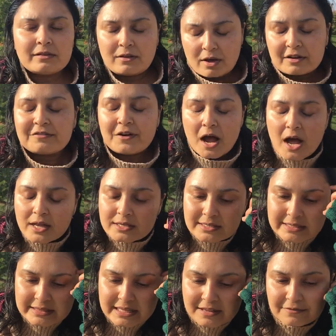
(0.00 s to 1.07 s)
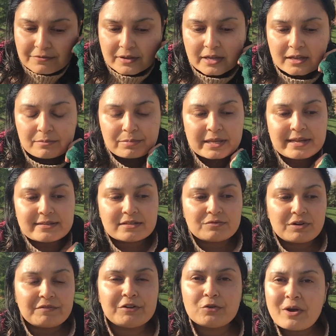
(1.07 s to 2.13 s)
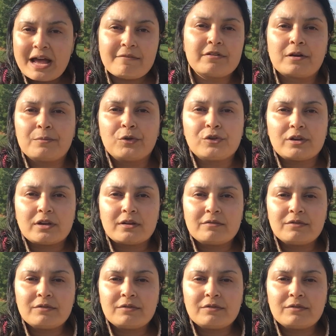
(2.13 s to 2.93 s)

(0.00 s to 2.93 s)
a lot of us live in places where we don't have a community.